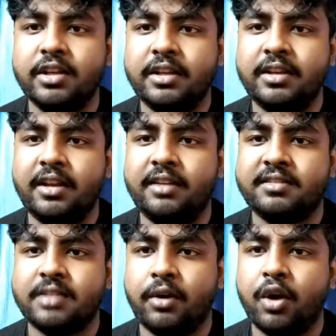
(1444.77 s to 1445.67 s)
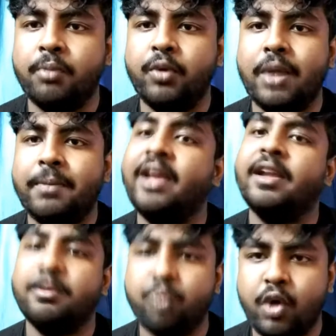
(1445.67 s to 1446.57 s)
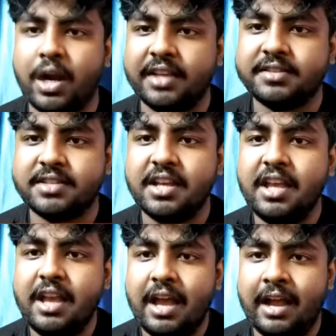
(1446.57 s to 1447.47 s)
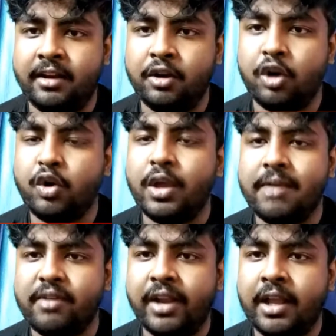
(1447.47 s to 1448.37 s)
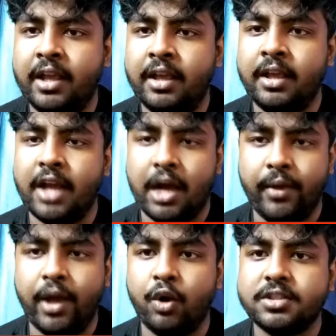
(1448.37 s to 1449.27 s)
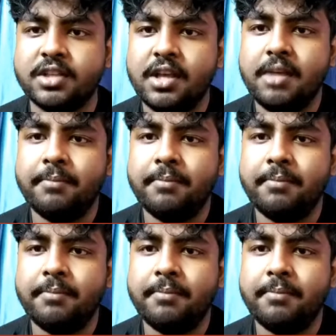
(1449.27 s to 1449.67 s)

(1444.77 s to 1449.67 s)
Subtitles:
It's our home. We are playing in Bucharest, and not to give up any away goals.